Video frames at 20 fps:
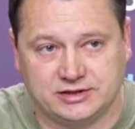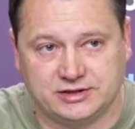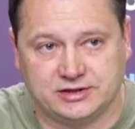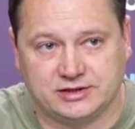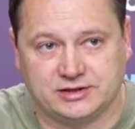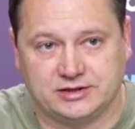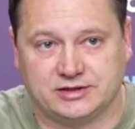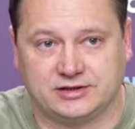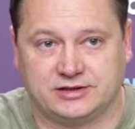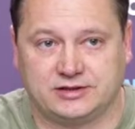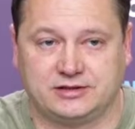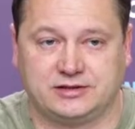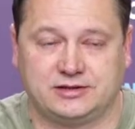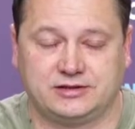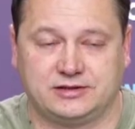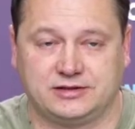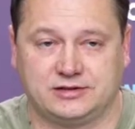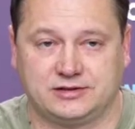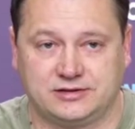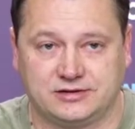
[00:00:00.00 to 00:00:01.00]
and to
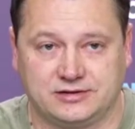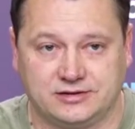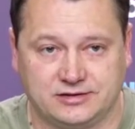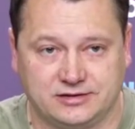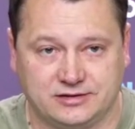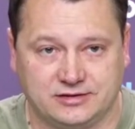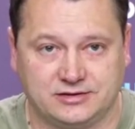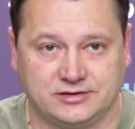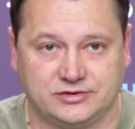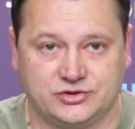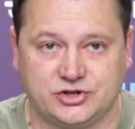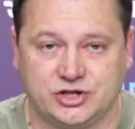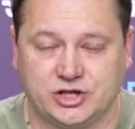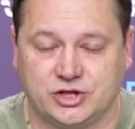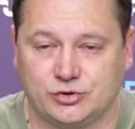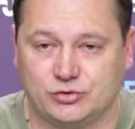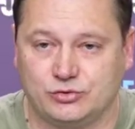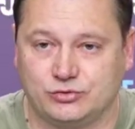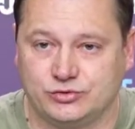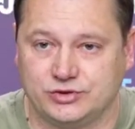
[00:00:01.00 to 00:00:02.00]
decrease
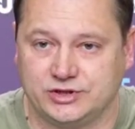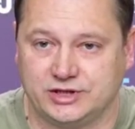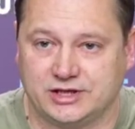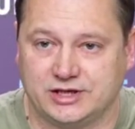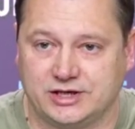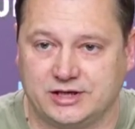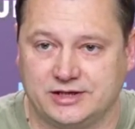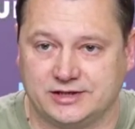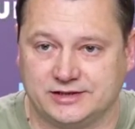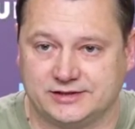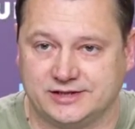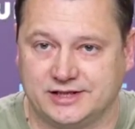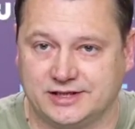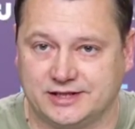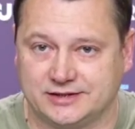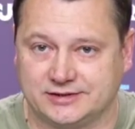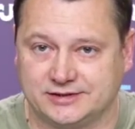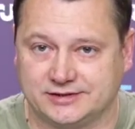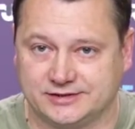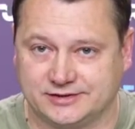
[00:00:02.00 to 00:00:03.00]
the
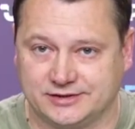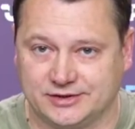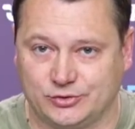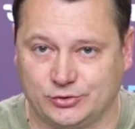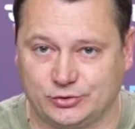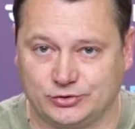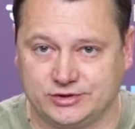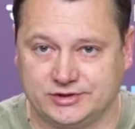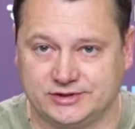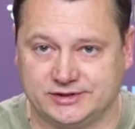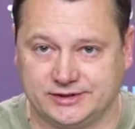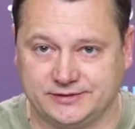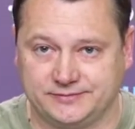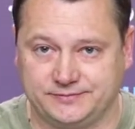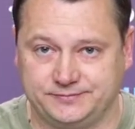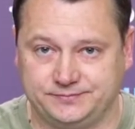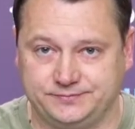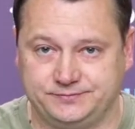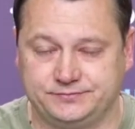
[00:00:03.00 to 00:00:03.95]
queues that